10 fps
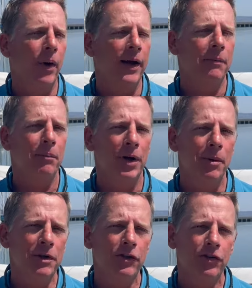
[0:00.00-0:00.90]
way. But
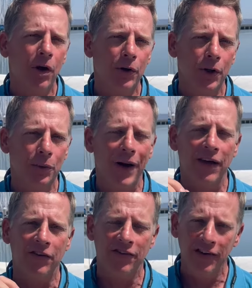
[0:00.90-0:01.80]
I'm going to show you
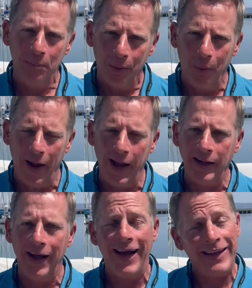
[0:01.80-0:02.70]
a simple
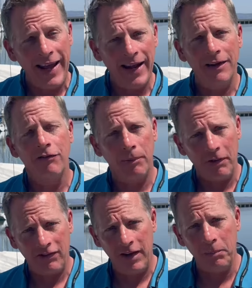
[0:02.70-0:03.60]
way, again, from
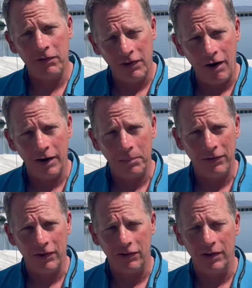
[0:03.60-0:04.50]
the same starting
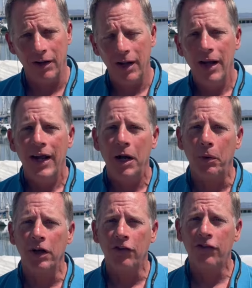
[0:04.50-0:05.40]
position. And
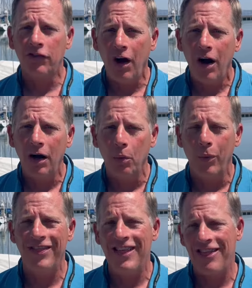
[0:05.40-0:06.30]
we're going to start
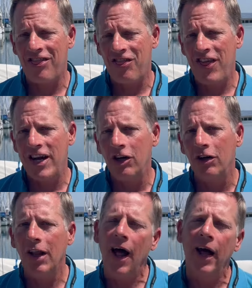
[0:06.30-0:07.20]
with the
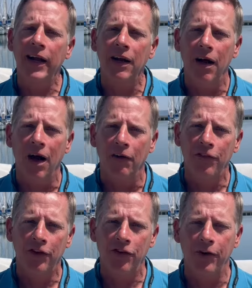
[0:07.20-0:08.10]
thinner line
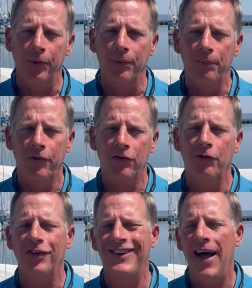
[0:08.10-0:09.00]
of the 2. So
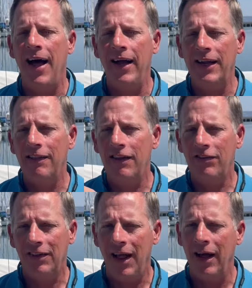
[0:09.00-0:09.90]
for tying
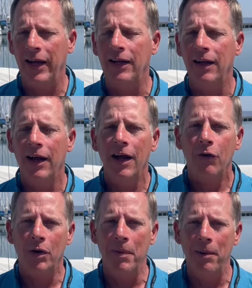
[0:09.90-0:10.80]
this line,
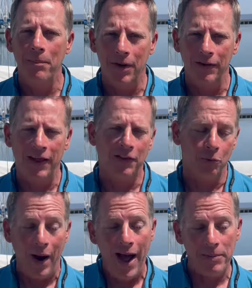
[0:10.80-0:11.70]
remember that the
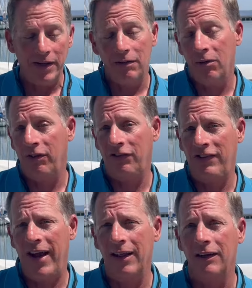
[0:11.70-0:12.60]
rabbit, or the
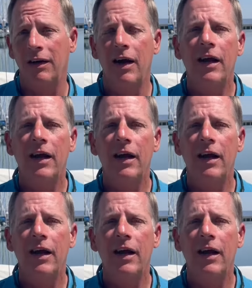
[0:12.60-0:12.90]
sailor,